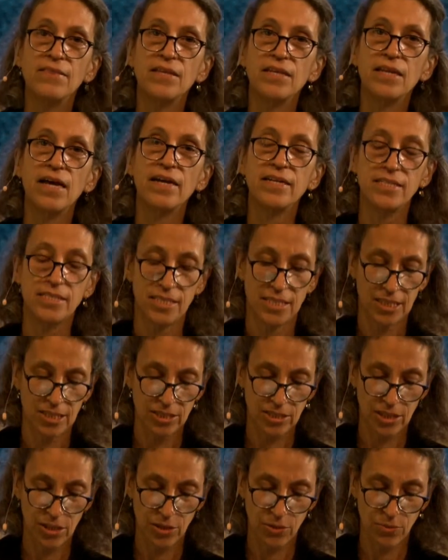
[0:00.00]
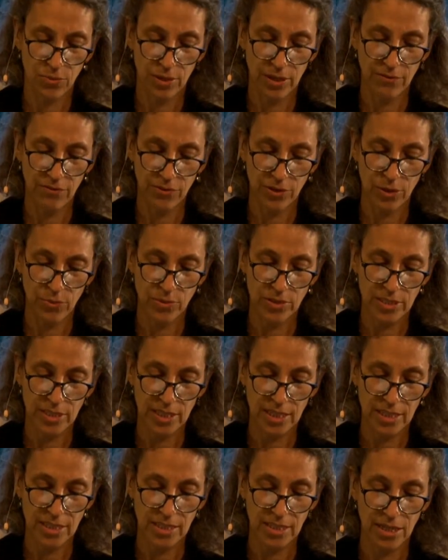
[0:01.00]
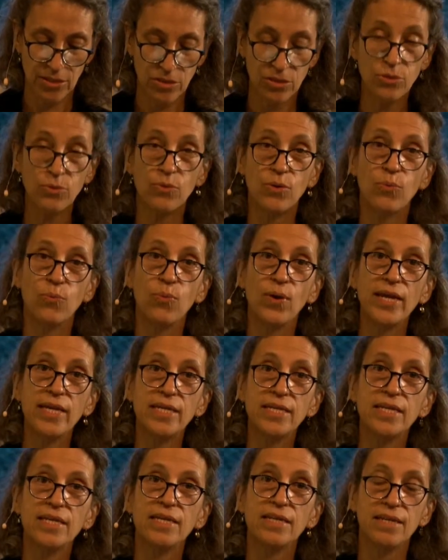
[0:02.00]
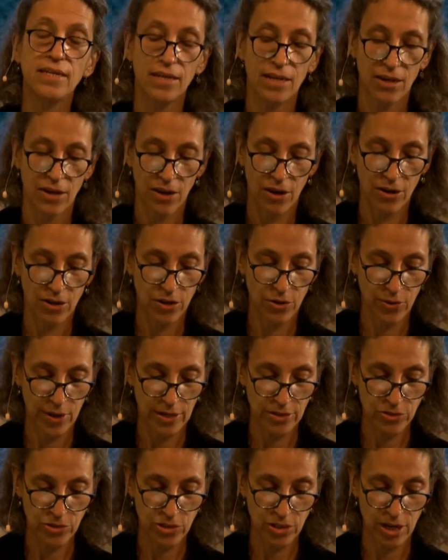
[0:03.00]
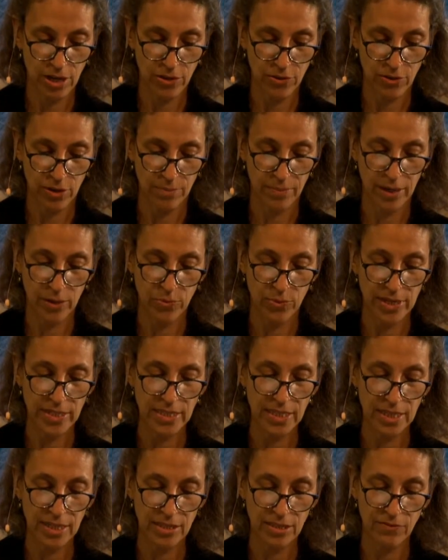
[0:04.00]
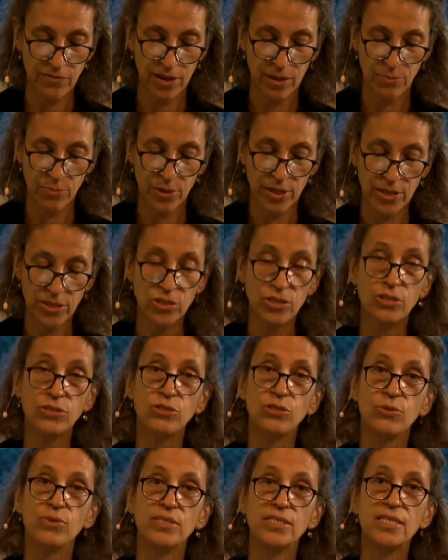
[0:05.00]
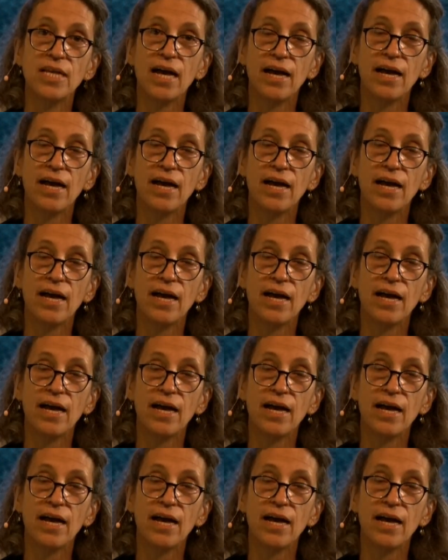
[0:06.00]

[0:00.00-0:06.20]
The 963 frequency is said to awaken our crown chakra by raising its vibration to its